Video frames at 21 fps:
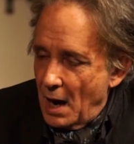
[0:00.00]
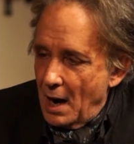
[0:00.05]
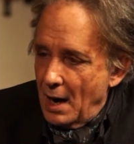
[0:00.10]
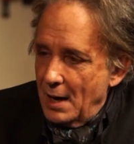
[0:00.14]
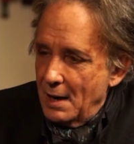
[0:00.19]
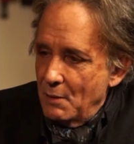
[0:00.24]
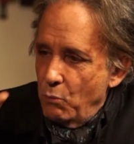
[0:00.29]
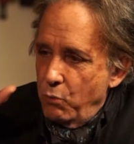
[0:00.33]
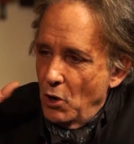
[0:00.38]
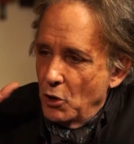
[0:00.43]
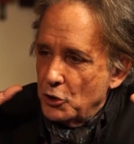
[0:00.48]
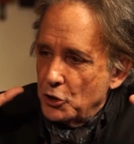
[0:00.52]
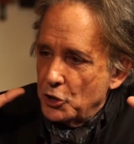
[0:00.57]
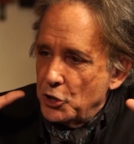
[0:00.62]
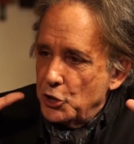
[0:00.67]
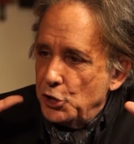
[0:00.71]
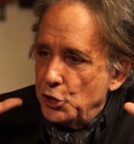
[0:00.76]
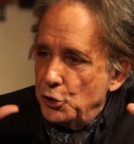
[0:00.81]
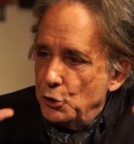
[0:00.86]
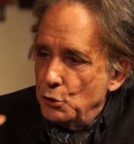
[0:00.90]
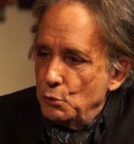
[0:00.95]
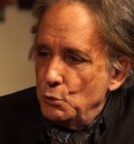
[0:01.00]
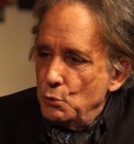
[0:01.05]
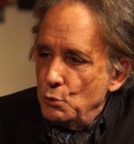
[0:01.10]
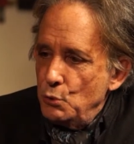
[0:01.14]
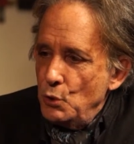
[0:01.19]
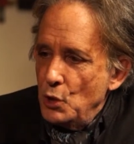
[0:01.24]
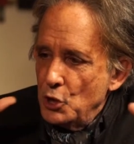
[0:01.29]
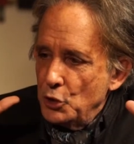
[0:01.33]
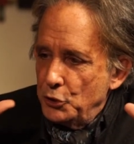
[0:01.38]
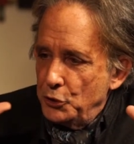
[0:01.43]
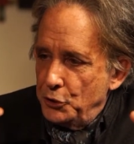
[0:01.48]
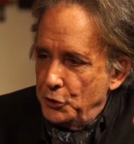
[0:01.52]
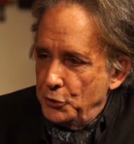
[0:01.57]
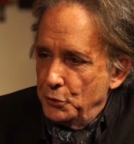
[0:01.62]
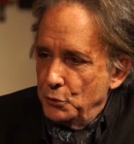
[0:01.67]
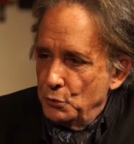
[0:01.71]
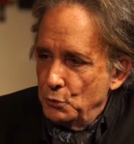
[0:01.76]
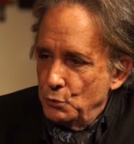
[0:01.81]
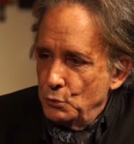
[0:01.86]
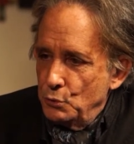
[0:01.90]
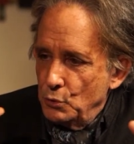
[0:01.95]
I want you,
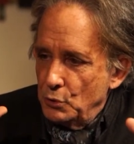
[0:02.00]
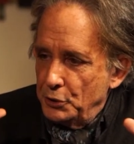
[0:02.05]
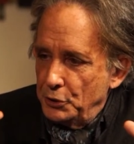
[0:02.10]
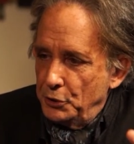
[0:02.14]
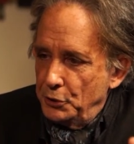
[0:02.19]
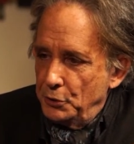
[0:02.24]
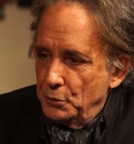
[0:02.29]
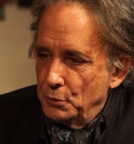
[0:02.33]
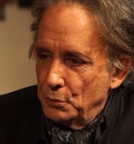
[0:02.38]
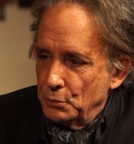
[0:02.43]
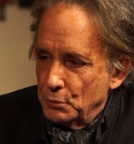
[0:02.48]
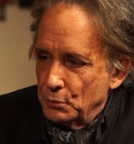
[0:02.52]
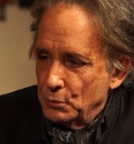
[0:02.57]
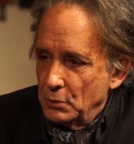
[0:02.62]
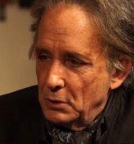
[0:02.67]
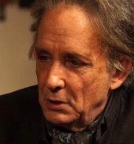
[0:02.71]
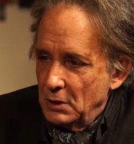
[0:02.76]
you, you.